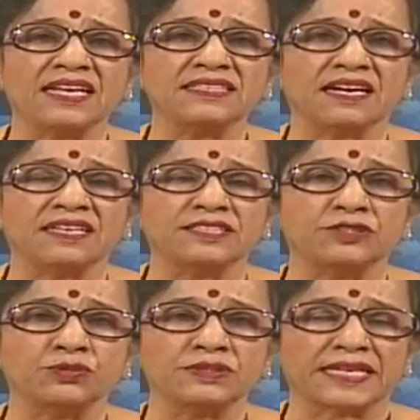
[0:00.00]
and the other
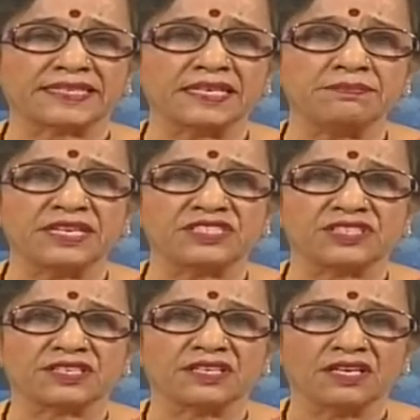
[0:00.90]
2 that I
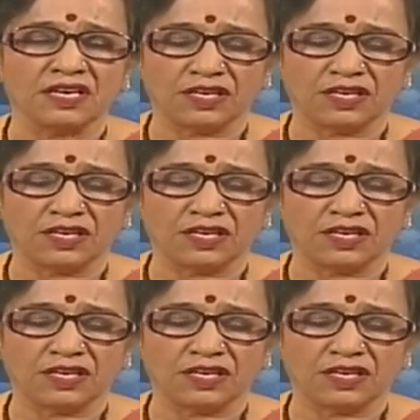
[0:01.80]
mentioned.